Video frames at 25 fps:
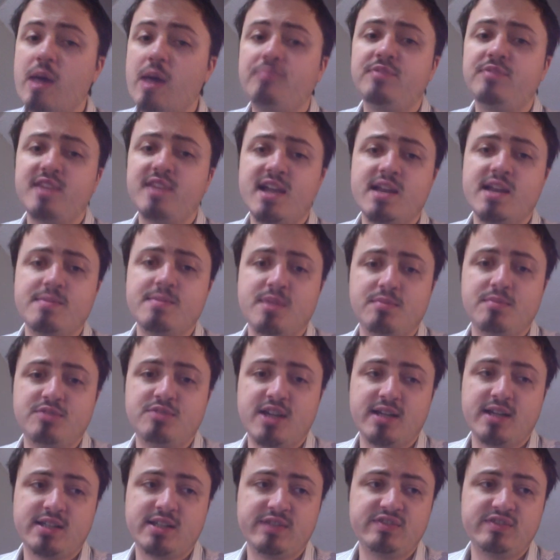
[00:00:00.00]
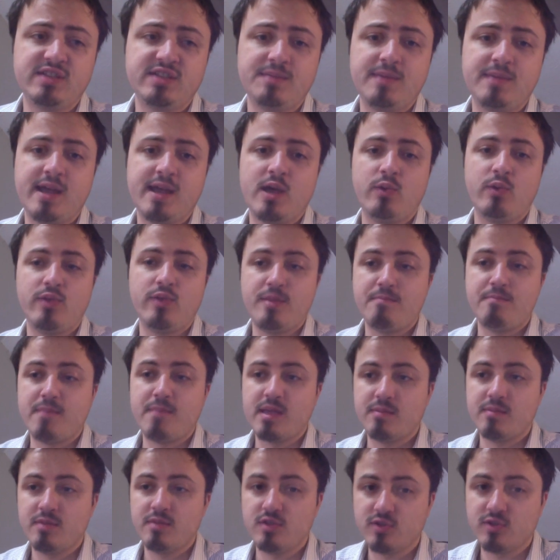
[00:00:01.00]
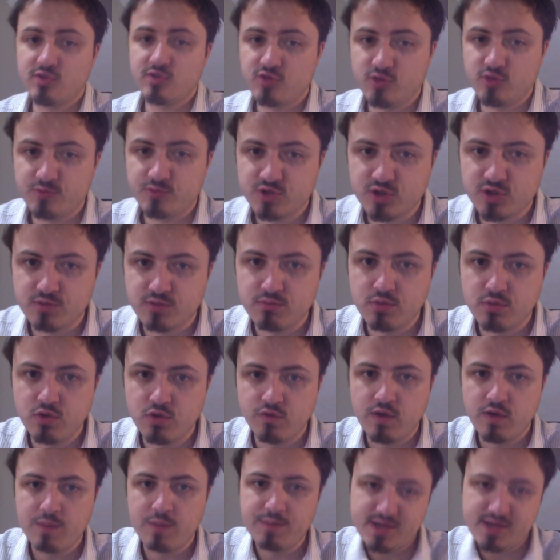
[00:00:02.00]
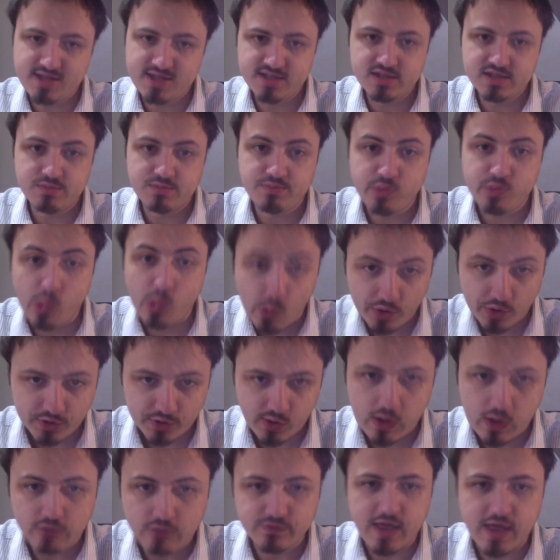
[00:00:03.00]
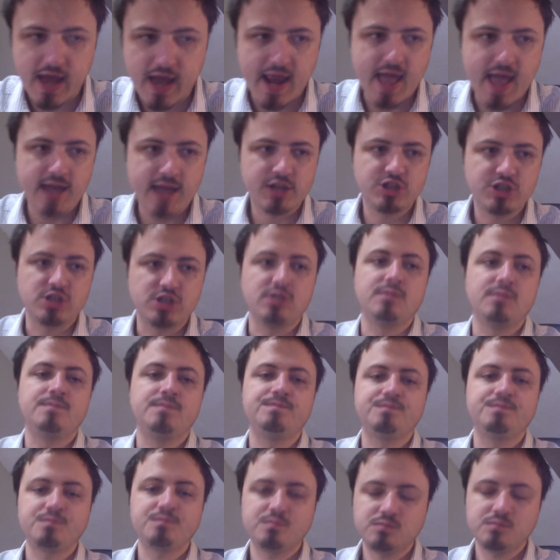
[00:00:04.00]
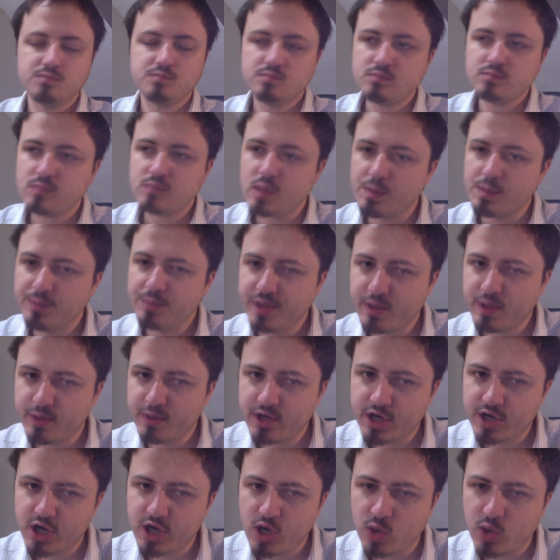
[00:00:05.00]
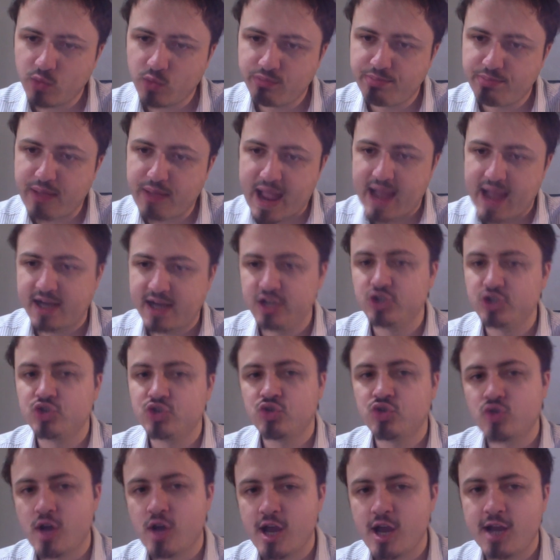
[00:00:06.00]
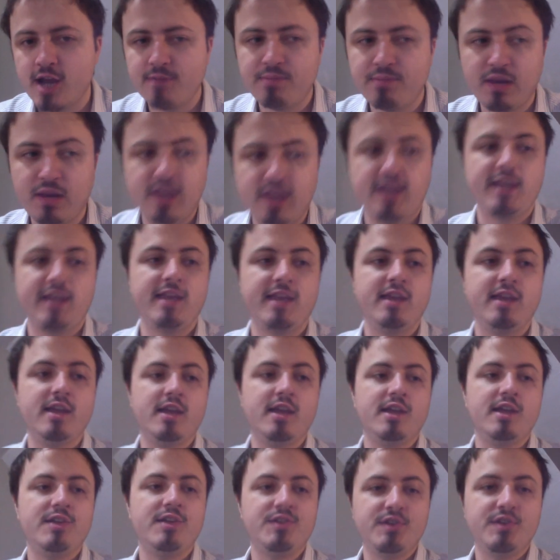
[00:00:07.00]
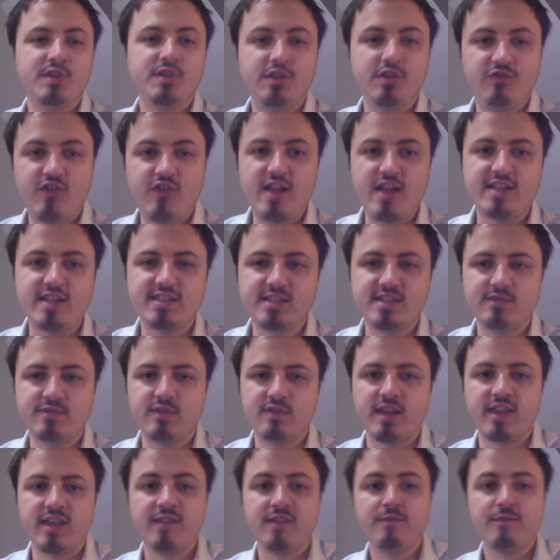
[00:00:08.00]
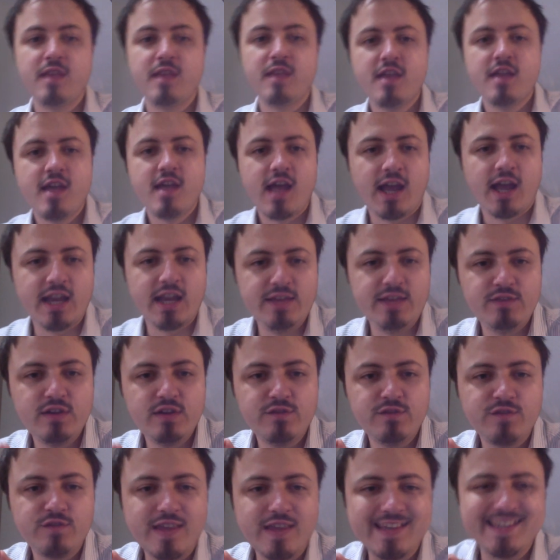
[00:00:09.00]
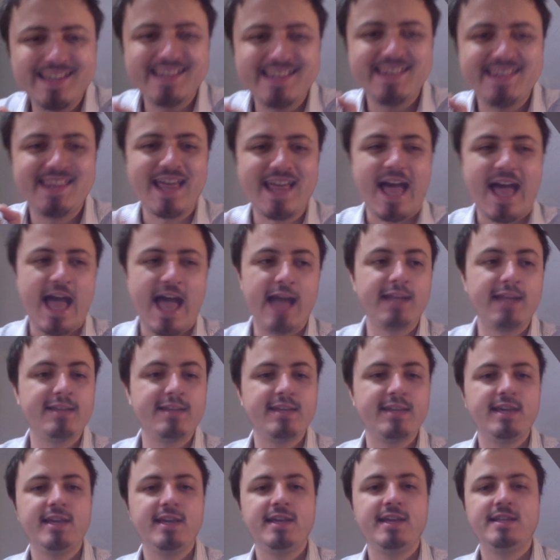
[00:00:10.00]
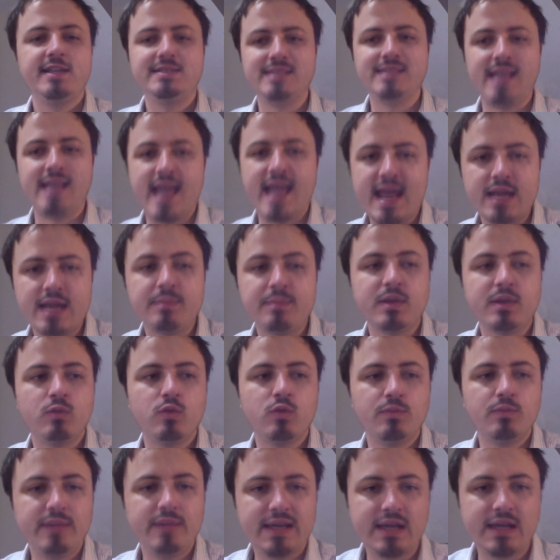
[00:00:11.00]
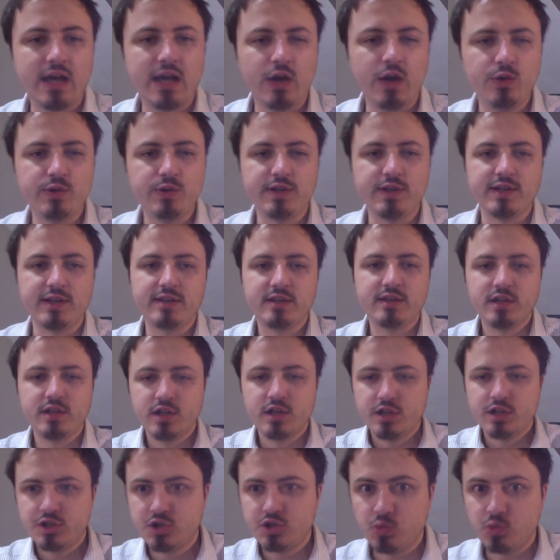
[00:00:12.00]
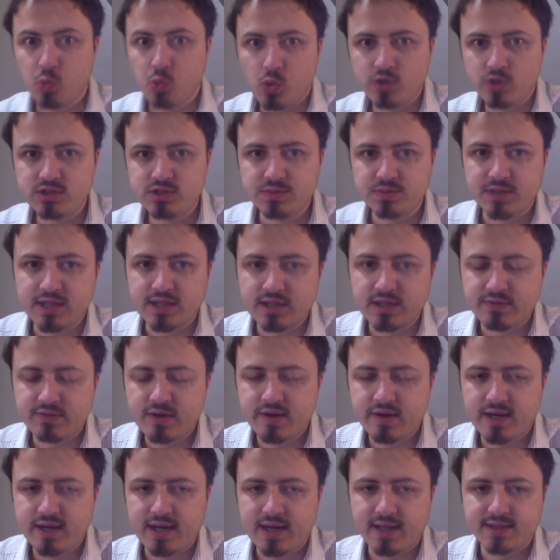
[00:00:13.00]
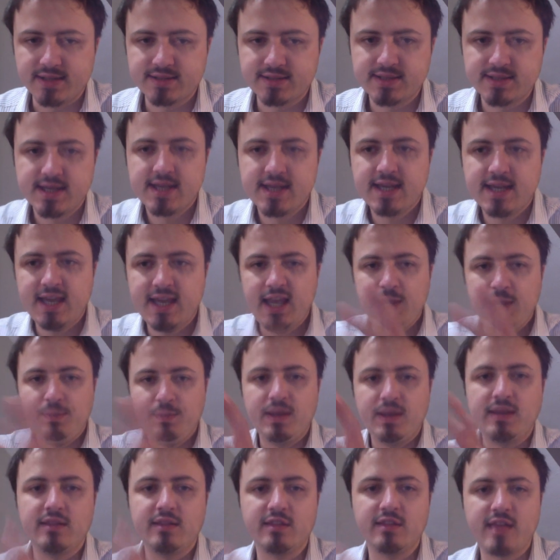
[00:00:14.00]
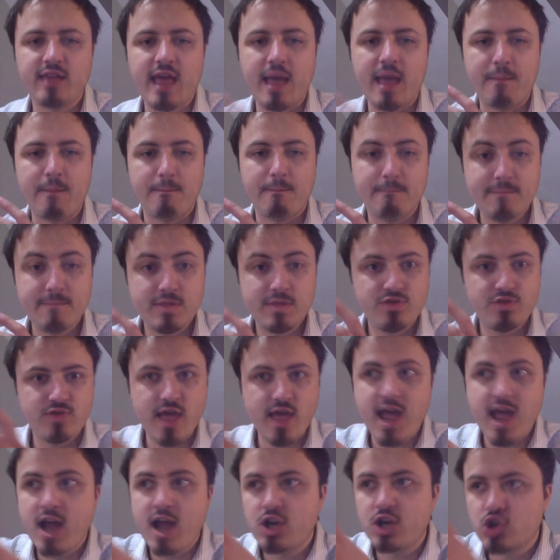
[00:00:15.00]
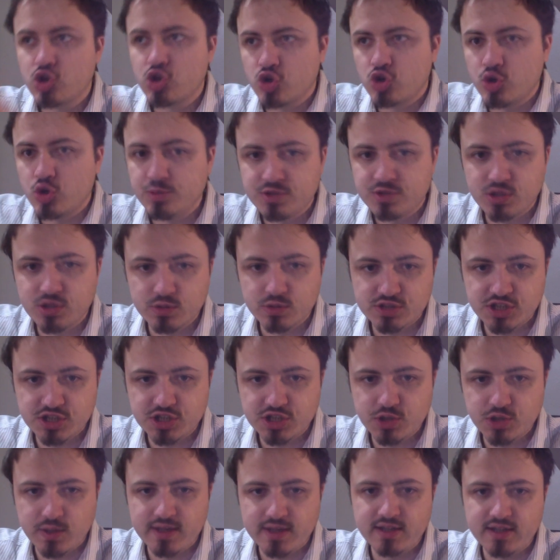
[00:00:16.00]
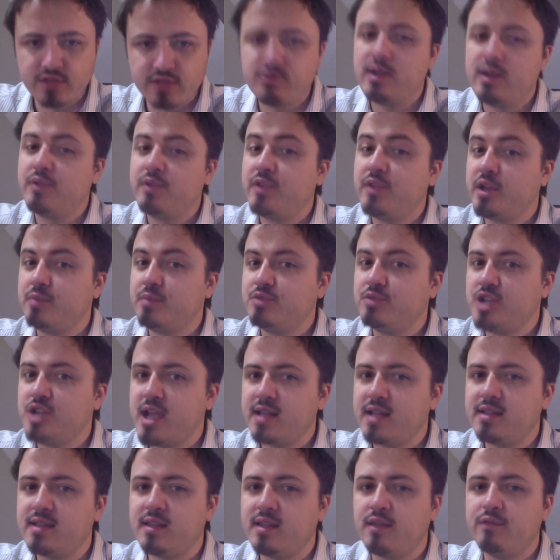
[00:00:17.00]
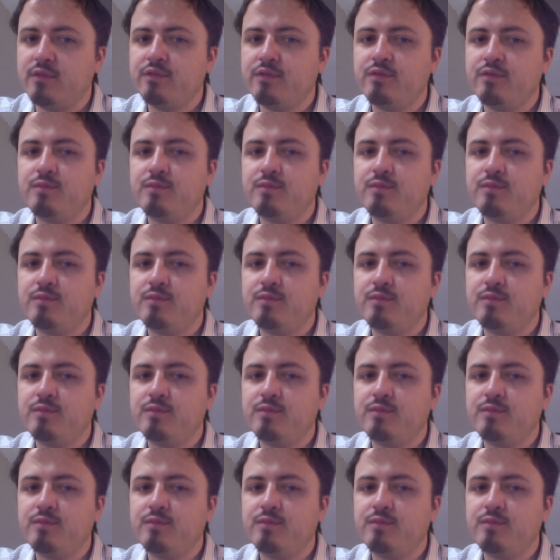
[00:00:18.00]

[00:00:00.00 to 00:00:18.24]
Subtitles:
the enemy objective somehow, then maybe the troops can move up in support of that action. But they were going to hold back and try and play defensively. And even if they did that, the enemy will be goaded towards me at the very least, keeping their troops that were situated around that objective,